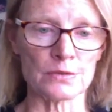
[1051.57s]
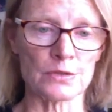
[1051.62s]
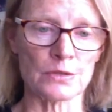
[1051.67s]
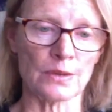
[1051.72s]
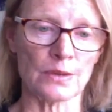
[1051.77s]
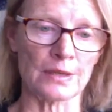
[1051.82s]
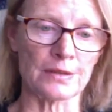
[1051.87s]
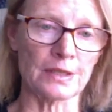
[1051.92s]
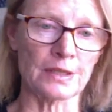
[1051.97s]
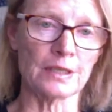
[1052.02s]

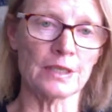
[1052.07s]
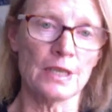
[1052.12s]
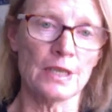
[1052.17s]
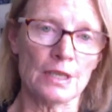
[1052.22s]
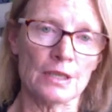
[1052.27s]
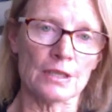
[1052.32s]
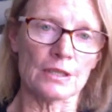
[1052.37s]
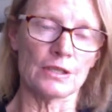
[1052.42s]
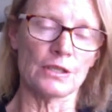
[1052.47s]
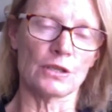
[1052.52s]
So I
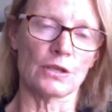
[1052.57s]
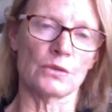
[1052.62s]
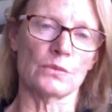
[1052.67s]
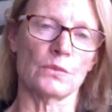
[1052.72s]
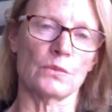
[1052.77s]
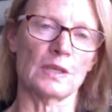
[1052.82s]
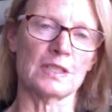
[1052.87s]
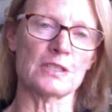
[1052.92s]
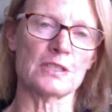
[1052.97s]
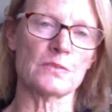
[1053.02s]
think,
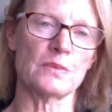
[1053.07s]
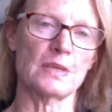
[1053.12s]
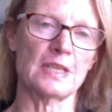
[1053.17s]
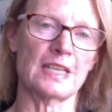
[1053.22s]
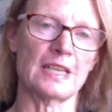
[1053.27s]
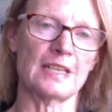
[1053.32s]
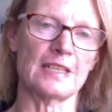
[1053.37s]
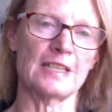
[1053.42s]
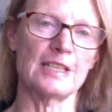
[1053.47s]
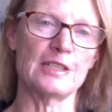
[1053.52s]
once we
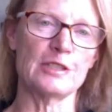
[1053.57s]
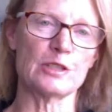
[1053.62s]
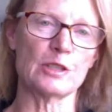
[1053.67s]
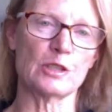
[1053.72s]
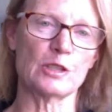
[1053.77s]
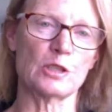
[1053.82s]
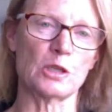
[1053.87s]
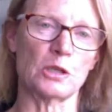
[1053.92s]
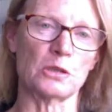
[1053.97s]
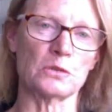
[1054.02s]
get into
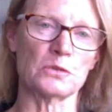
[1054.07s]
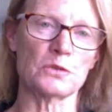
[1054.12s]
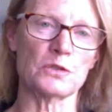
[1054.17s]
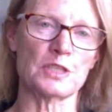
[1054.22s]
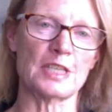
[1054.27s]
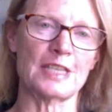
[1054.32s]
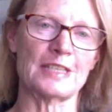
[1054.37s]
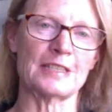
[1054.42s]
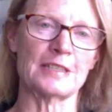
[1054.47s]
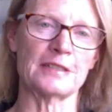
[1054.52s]
goal
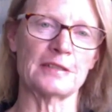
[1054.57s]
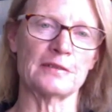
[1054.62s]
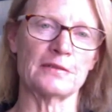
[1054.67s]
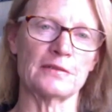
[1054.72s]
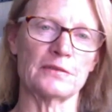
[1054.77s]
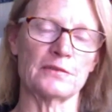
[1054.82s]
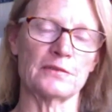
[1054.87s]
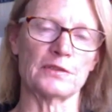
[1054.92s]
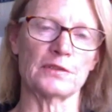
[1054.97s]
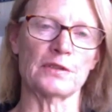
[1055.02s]
setting
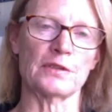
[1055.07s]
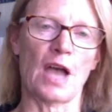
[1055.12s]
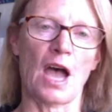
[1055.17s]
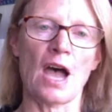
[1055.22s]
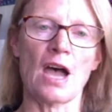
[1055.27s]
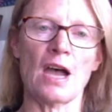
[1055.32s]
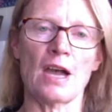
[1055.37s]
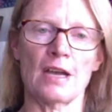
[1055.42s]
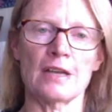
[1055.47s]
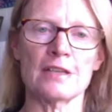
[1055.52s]
for
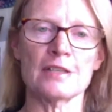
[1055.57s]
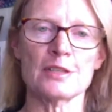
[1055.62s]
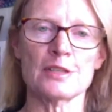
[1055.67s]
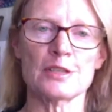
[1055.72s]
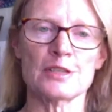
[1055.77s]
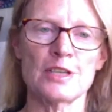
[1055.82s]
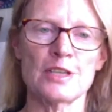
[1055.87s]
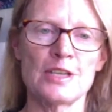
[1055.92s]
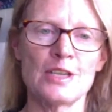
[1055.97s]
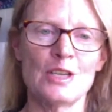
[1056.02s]

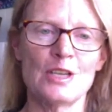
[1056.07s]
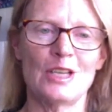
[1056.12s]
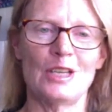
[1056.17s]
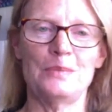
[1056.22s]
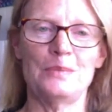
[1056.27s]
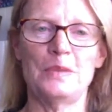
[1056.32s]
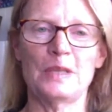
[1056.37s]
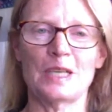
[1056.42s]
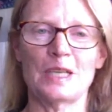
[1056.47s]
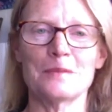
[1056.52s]
us,
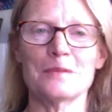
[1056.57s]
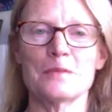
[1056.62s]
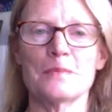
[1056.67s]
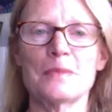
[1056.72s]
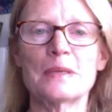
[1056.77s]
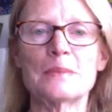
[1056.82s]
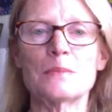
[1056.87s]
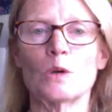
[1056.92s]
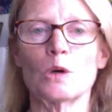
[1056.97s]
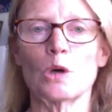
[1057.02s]
it becomes a
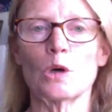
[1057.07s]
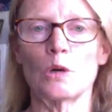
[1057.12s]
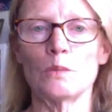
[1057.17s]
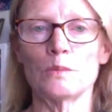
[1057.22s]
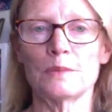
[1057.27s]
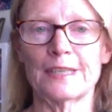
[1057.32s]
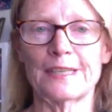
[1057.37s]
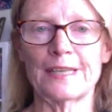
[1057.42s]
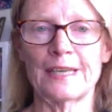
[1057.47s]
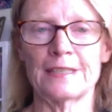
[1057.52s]
bit more
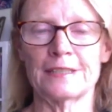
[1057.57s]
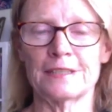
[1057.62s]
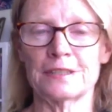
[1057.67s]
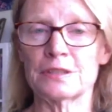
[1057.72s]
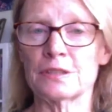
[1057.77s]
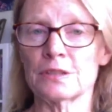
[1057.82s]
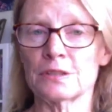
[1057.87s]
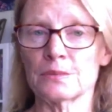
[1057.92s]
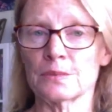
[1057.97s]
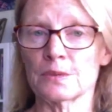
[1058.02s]

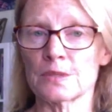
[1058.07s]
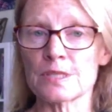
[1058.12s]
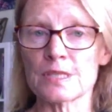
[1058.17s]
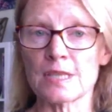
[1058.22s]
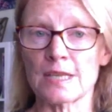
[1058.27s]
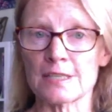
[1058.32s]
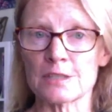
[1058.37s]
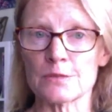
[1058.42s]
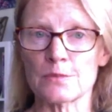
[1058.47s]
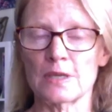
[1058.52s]
complicated than it was
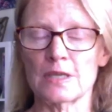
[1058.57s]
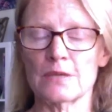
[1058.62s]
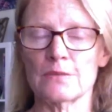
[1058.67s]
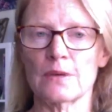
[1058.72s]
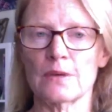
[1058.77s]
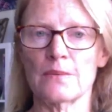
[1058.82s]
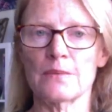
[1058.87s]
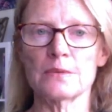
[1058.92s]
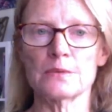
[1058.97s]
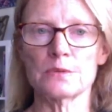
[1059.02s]
last week
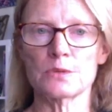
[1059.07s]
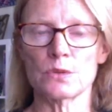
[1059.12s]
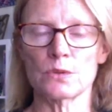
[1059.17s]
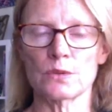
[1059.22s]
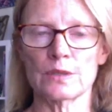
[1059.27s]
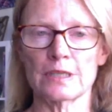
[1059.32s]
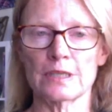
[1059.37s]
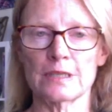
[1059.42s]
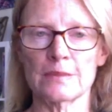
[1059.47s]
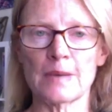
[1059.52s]
when we were
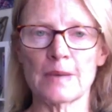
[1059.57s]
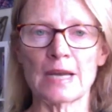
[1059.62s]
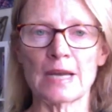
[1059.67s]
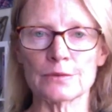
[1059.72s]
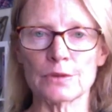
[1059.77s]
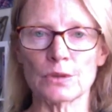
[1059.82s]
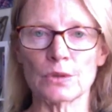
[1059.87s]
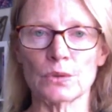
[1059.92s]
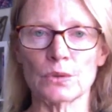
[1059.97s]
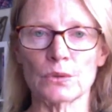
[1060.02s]
talking
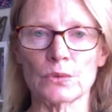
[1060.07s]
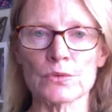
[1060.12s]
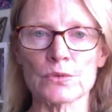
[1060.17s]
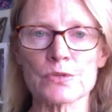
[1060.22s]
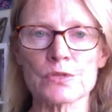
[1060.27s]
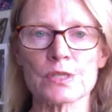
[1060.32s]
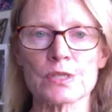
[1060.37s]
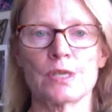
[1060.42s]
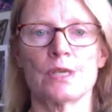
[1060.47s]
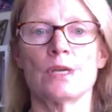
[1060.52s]
about the
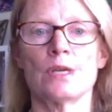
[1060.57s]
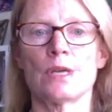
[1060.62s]
horse.